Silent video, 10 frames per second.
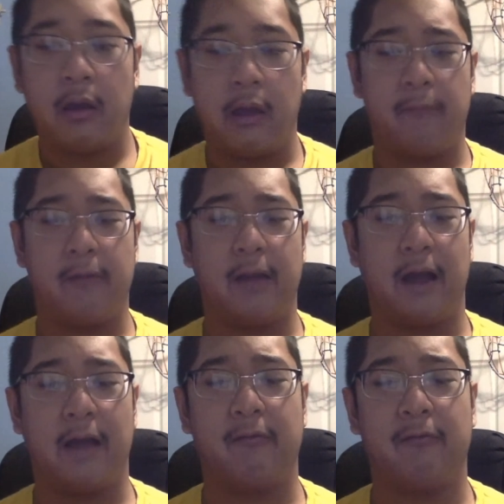If you
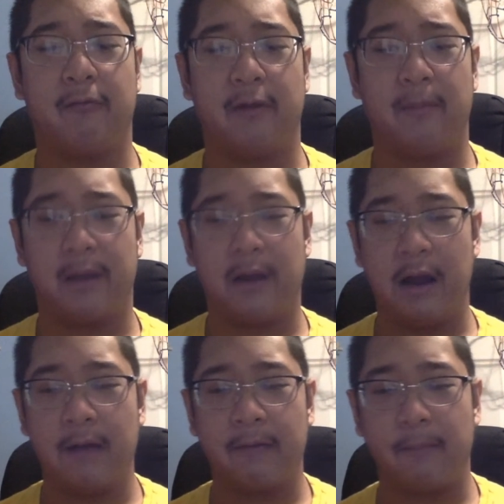guys enjoy my
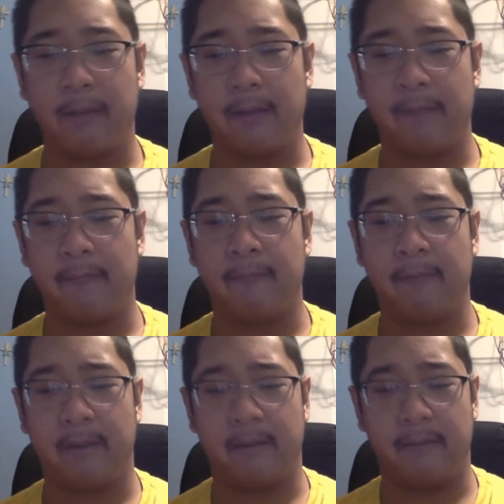content, please
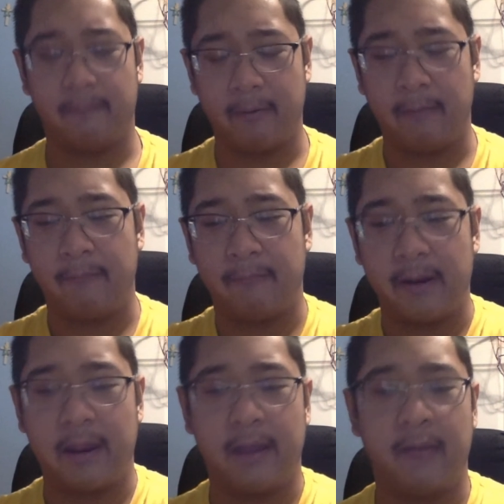feel
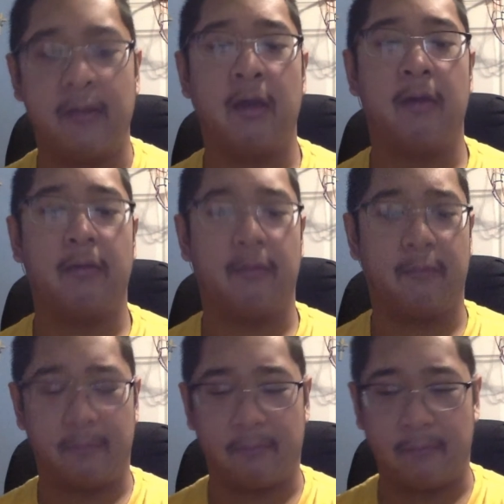free to
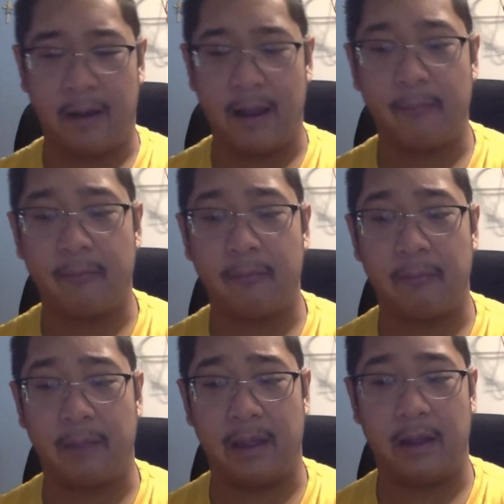subscribe to
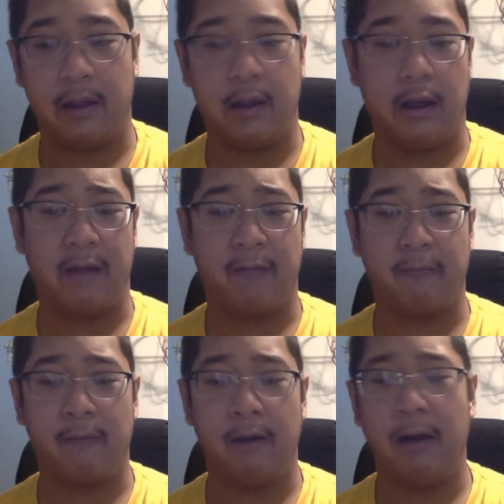me as
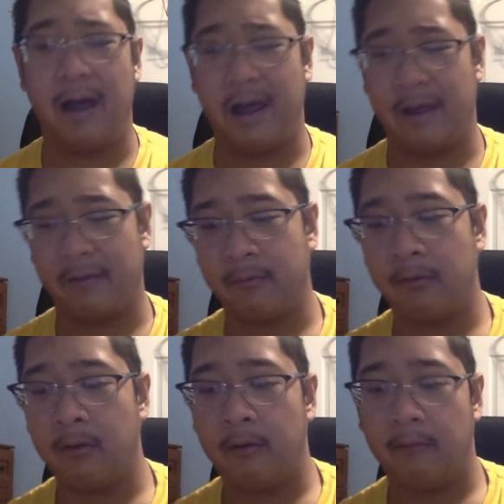well as
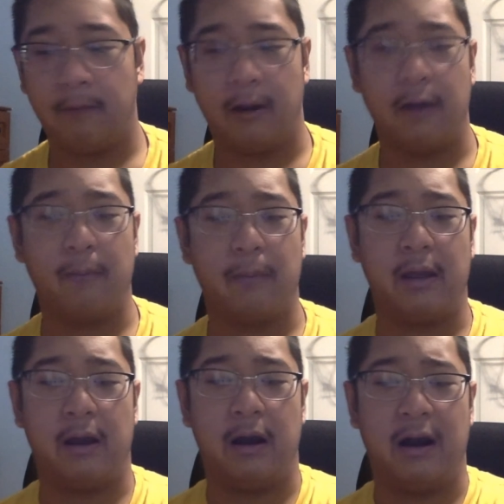follow me
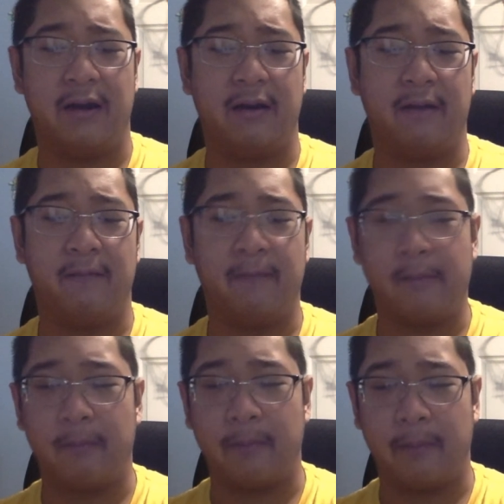on the
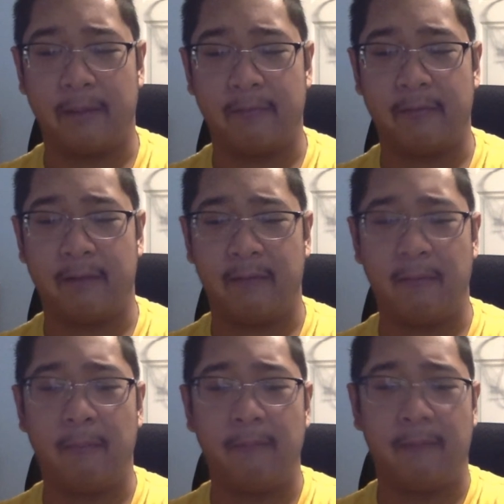Facebook pages I will
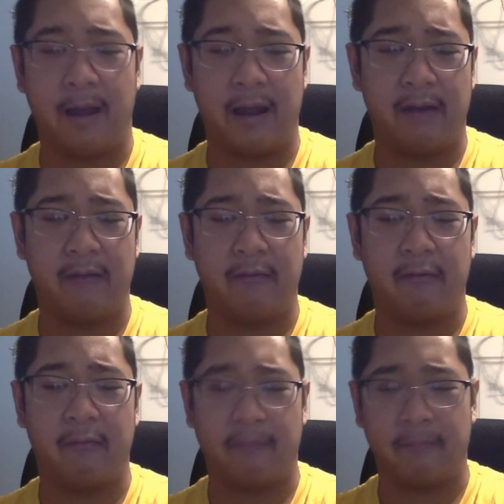provide in the
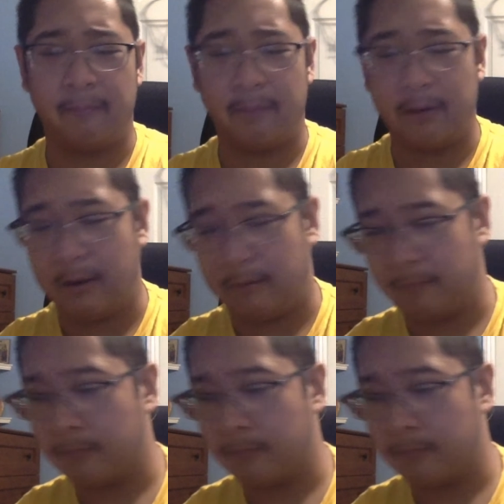description below.